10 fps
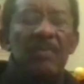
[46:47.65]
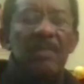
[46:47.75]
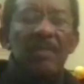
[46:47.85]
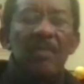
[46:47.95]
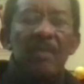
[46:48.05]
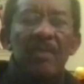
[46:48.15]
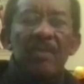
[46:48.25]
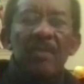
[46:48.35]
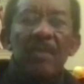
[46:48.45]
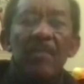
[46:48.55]
we they used
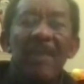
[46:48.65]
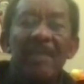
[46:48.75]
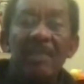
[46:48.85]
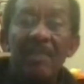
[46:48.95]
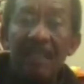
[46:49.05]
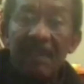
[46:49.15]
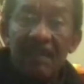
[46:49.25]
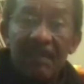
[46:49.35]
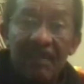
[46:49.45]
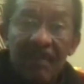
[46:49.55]
to call it matinee.
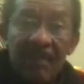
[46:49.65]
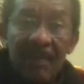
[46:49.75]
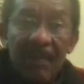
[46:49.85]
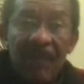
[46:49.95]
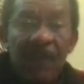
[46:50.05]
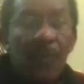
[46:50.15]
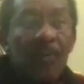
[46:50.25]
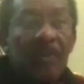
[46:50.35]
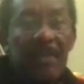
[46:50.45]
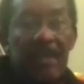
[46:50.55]

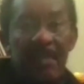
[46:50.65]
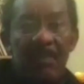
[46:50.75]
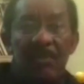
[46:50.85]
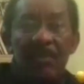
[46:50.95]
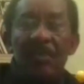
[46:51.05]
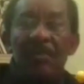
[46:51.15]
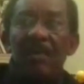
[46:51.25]
Full 30 we used to go